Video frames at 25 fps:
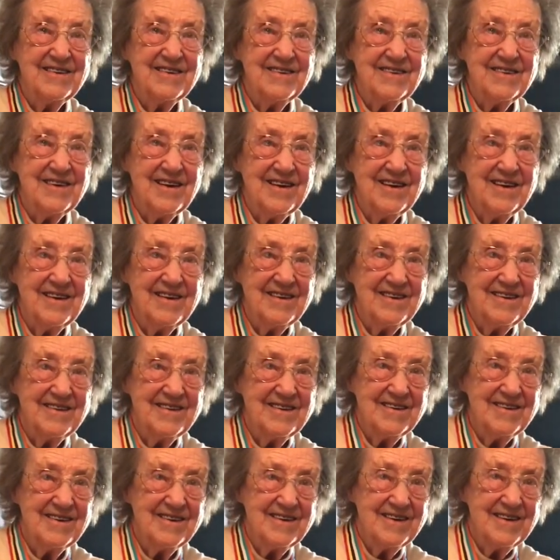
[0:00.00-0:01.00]
Yeah.
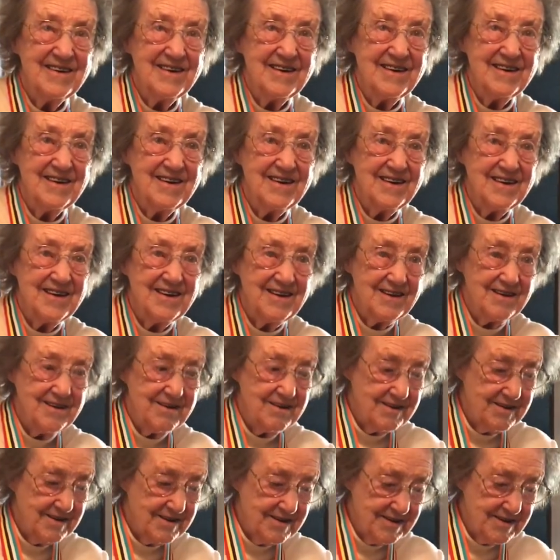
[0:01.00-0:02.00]
That's you?
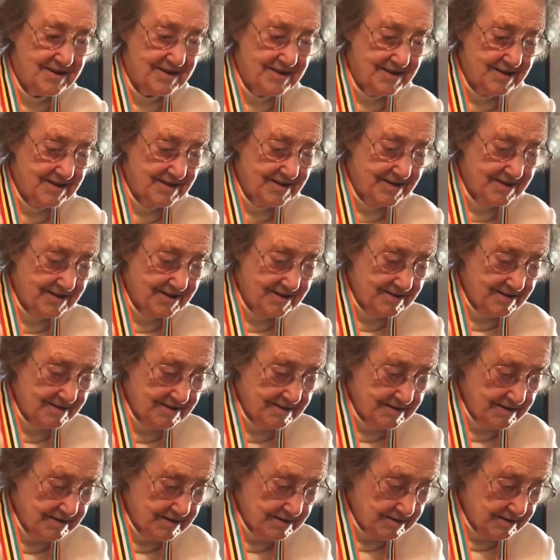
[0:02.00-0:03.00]
Picture?
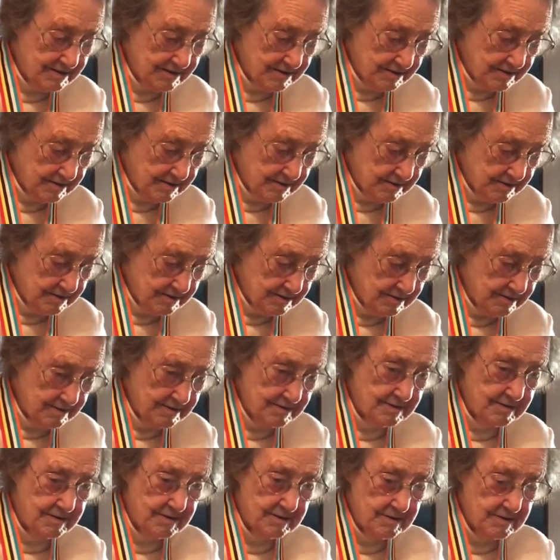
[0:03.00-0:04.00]
Fotot
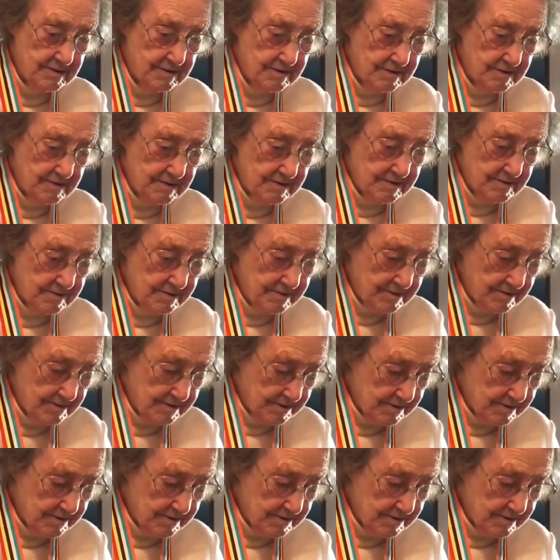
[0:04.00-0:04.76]
som ligger...